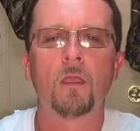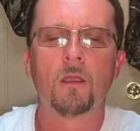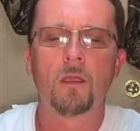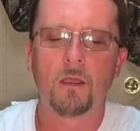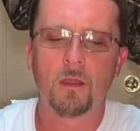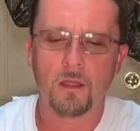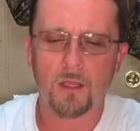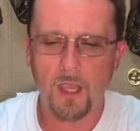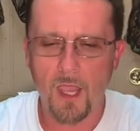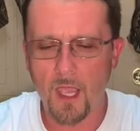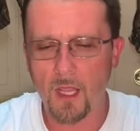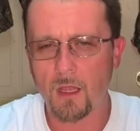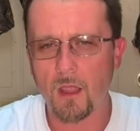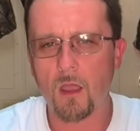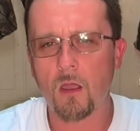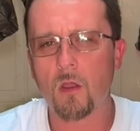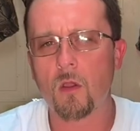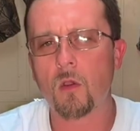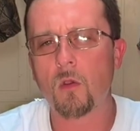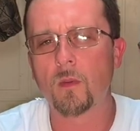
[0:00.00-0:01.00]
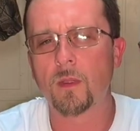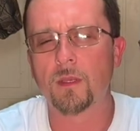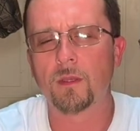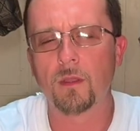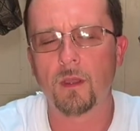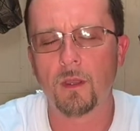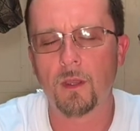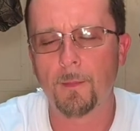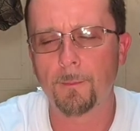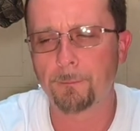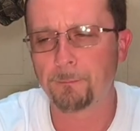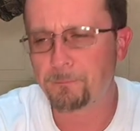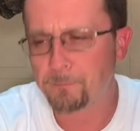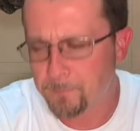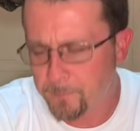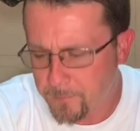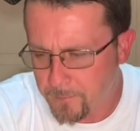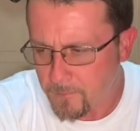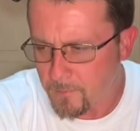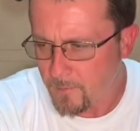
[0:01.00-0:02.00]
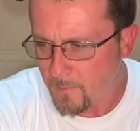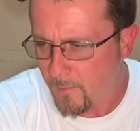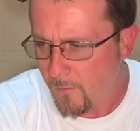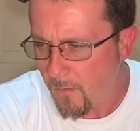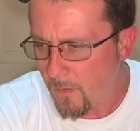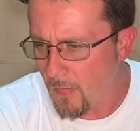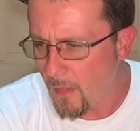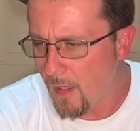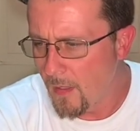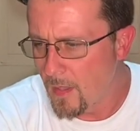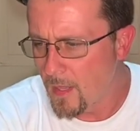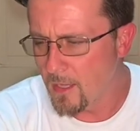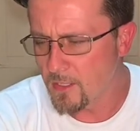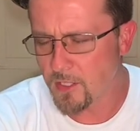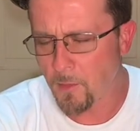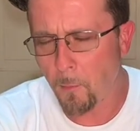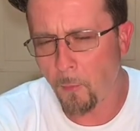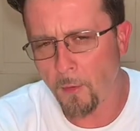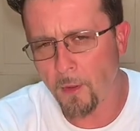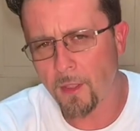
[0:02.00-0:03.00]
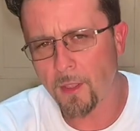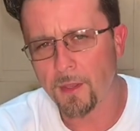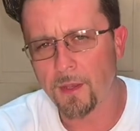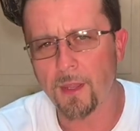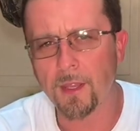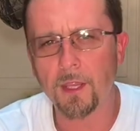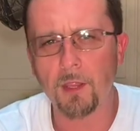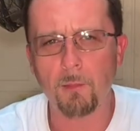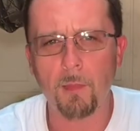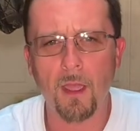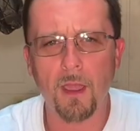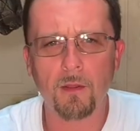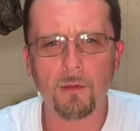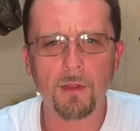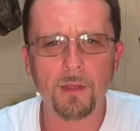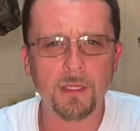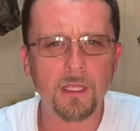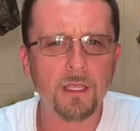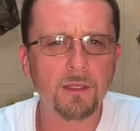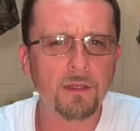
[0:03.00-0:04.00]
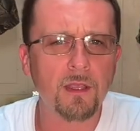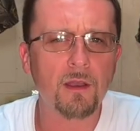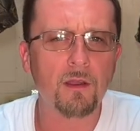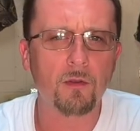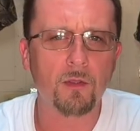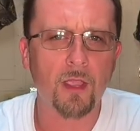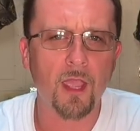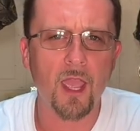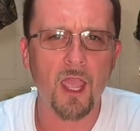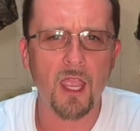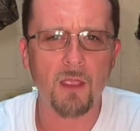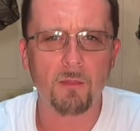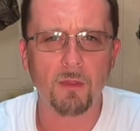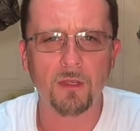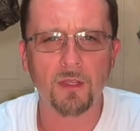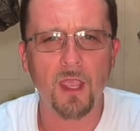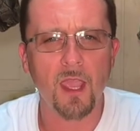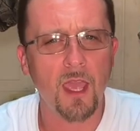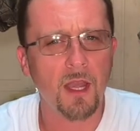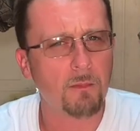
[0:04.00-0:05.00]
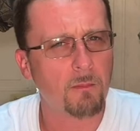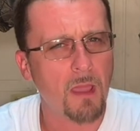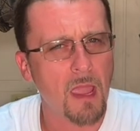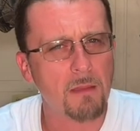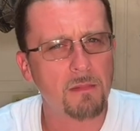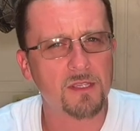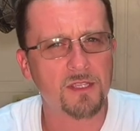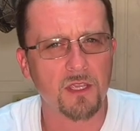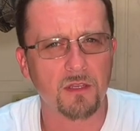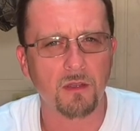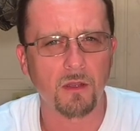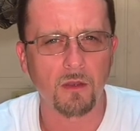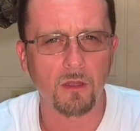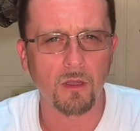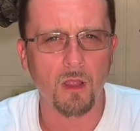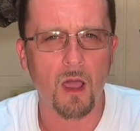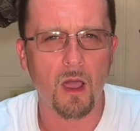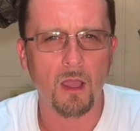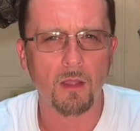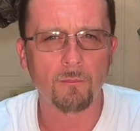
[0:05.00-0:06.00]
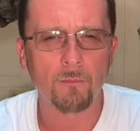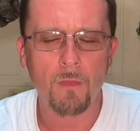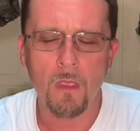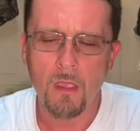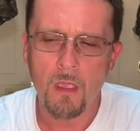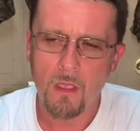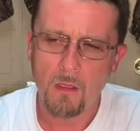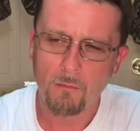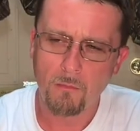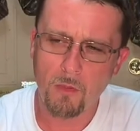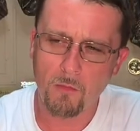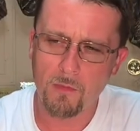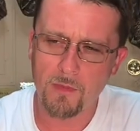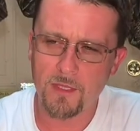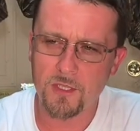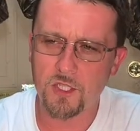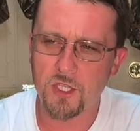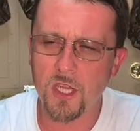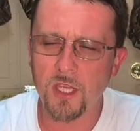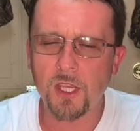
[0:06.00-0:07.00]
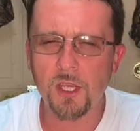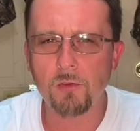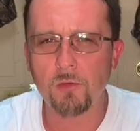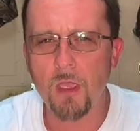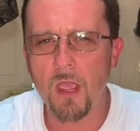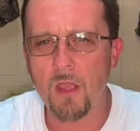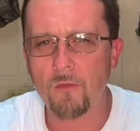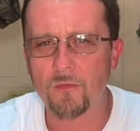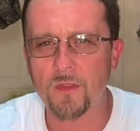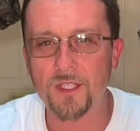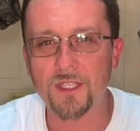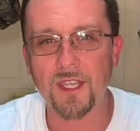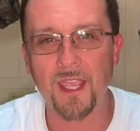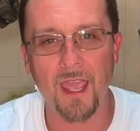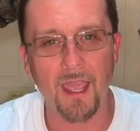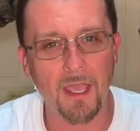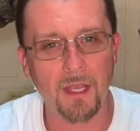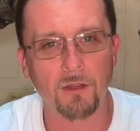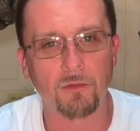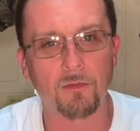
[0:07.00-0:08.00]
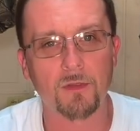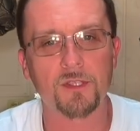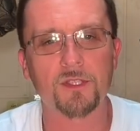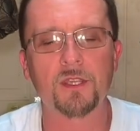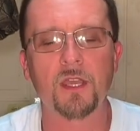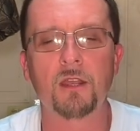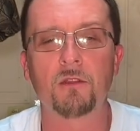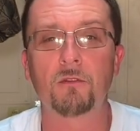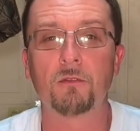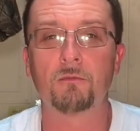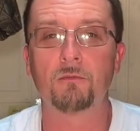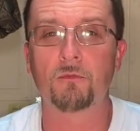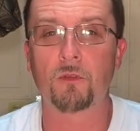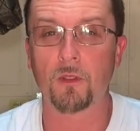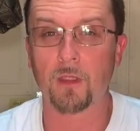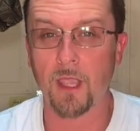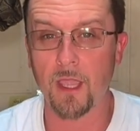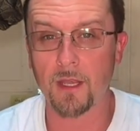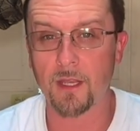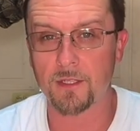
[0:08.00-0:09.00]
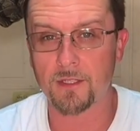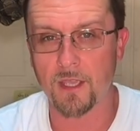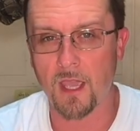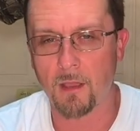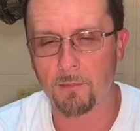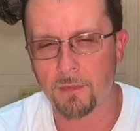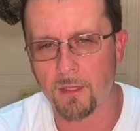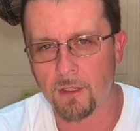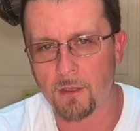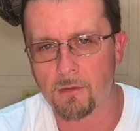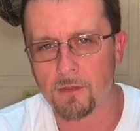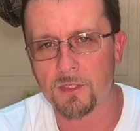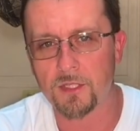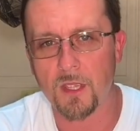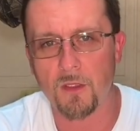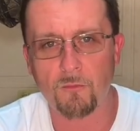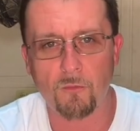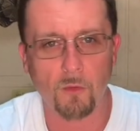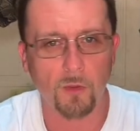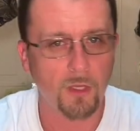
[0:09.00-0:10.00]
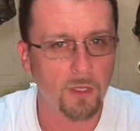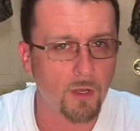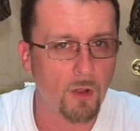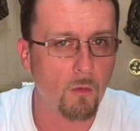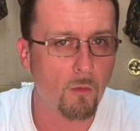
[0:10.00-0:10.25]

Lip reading: in yellow, and it was a pretty good incubator. It did okay, but you had to babysit it a lot. But with the GQF, it's kind of a set it and forget it type deal, except for you don't